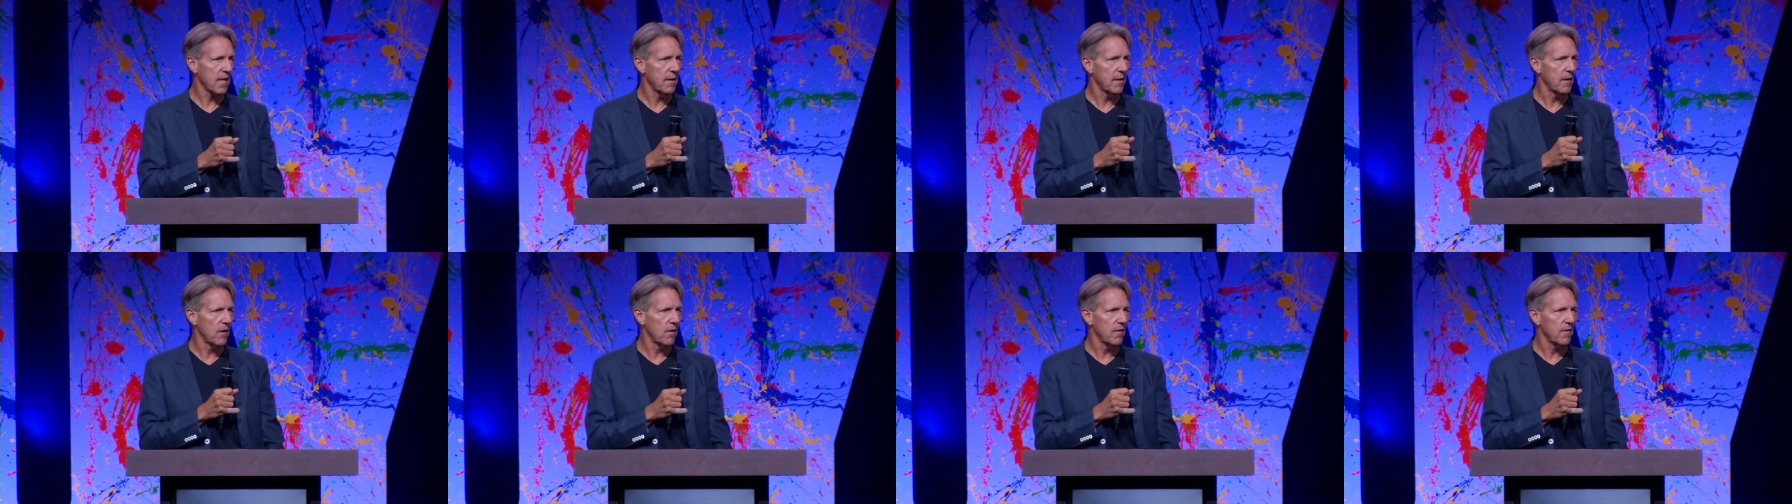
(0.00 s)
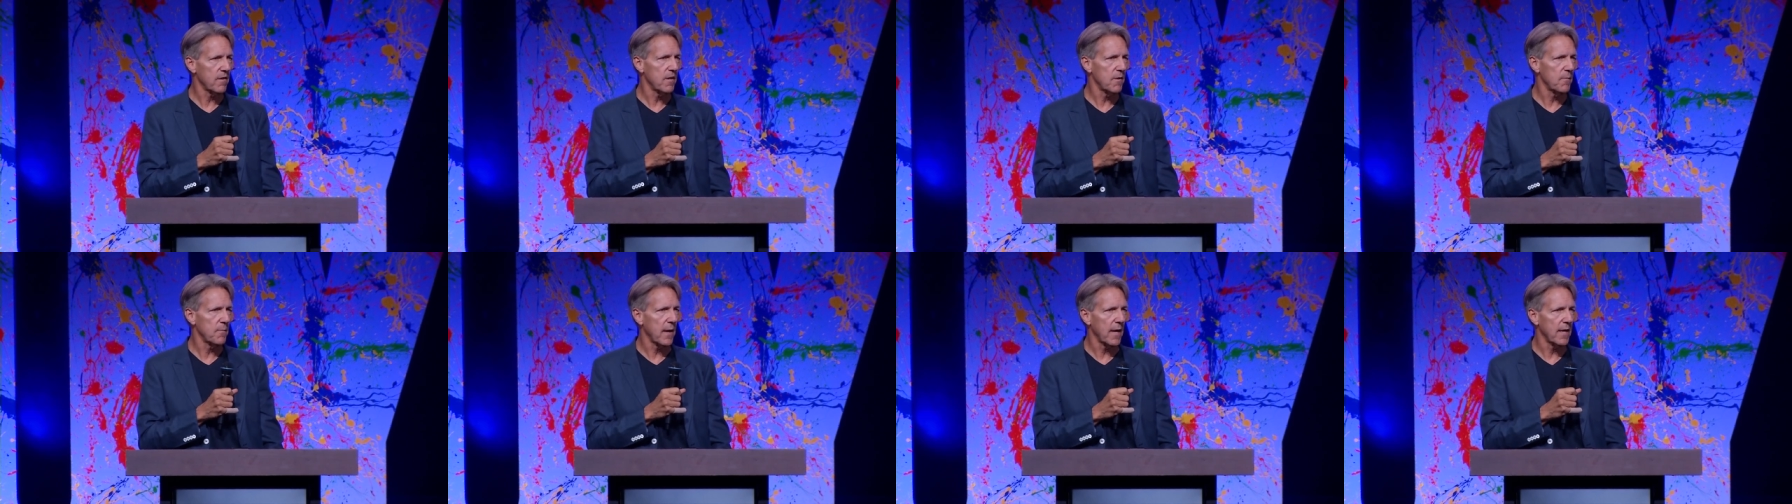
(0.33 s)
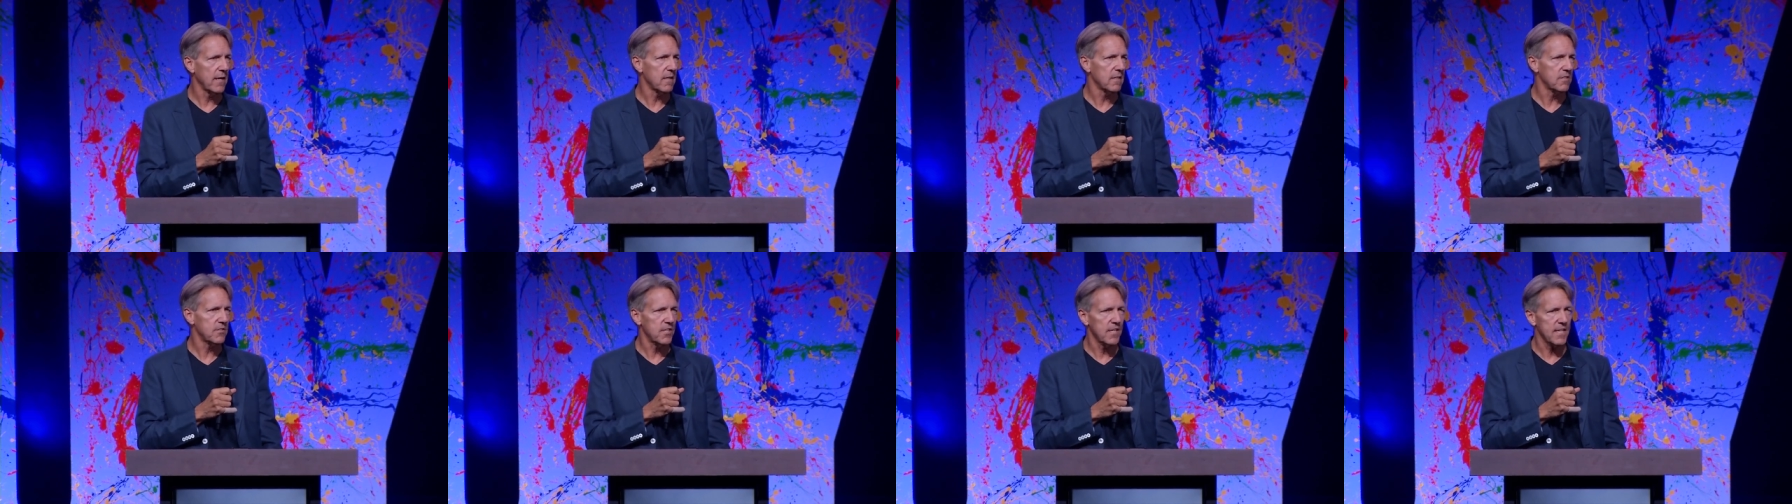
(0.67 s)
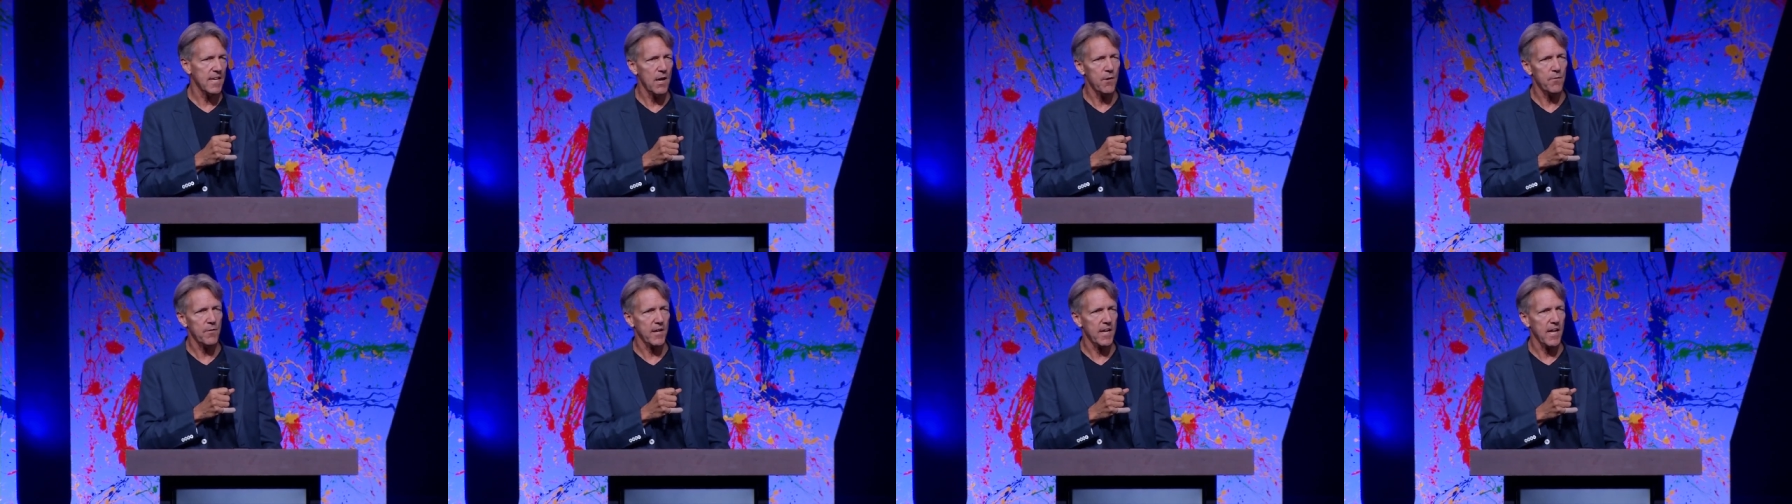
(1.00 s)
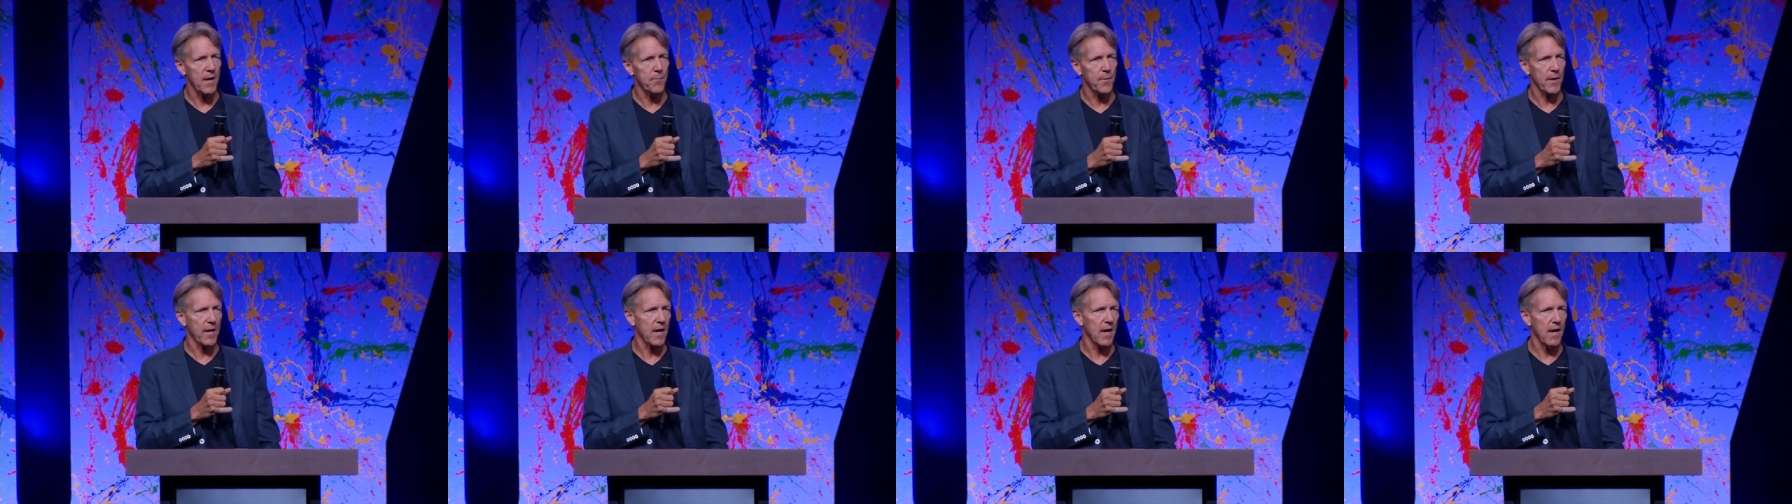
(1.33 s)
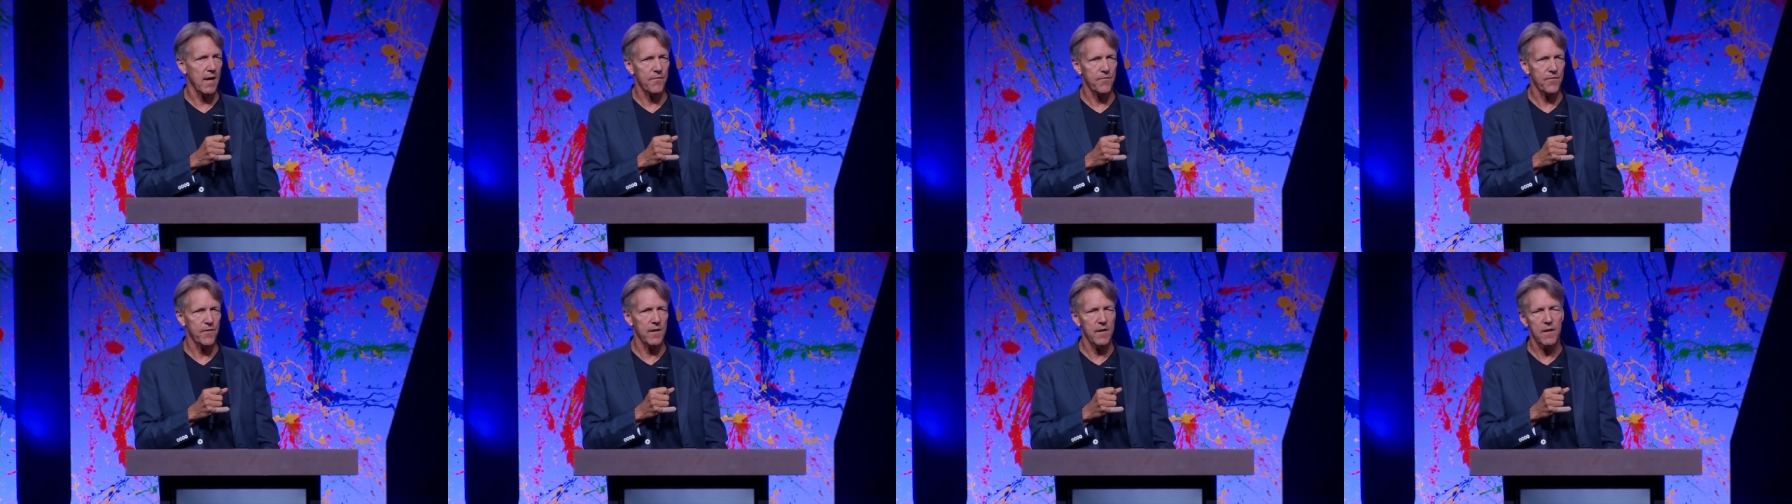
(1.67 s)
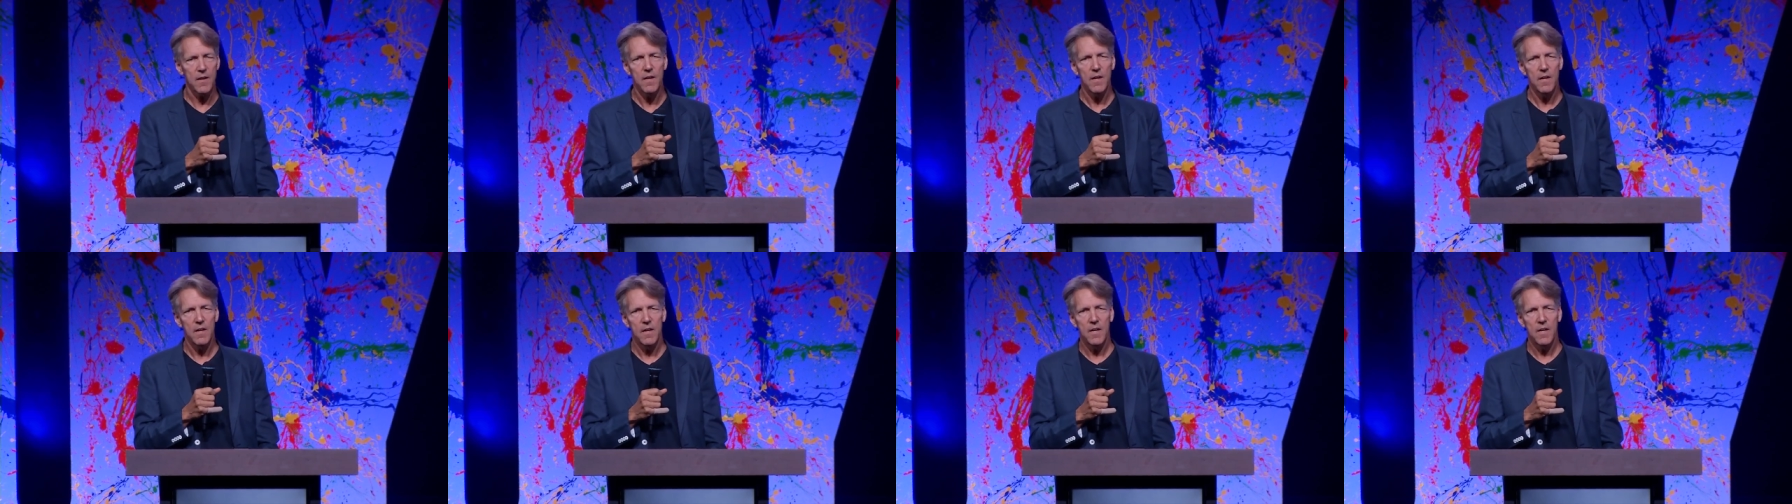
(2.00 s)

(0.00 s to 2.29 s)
You know, you might sit down with a cup of coffee and